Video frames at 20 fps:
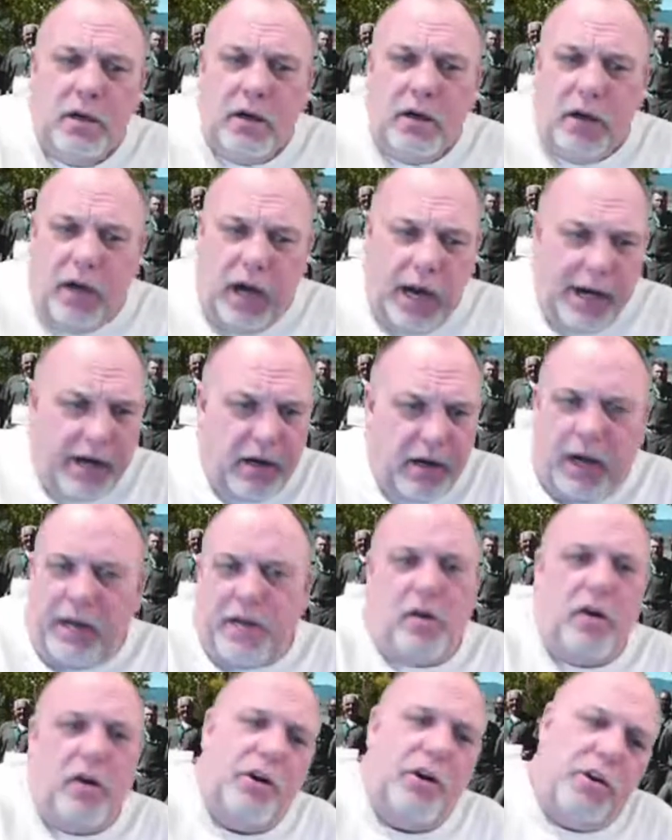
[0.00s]
I
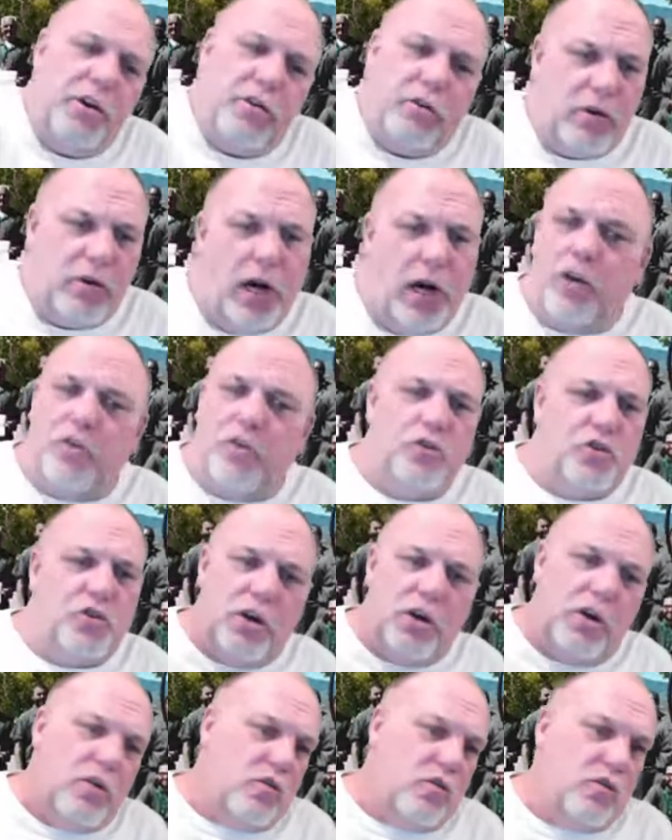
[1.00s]
call your Uncle
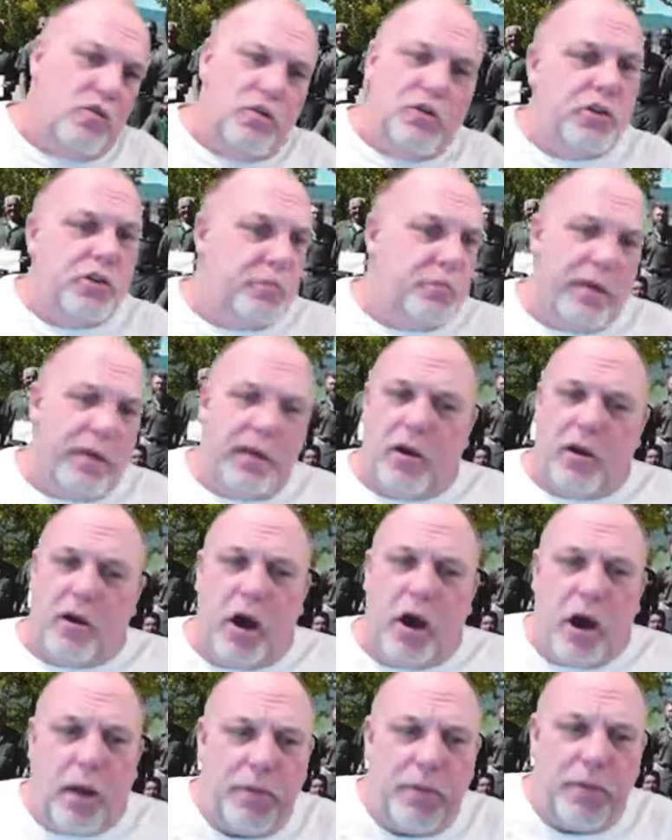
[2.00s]
Joe, who used to be a
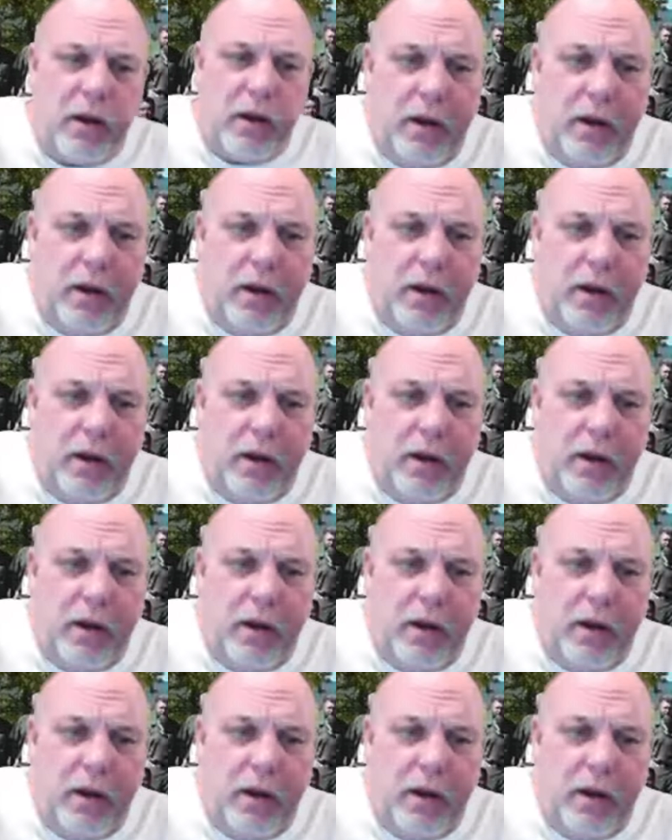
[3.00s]
cop.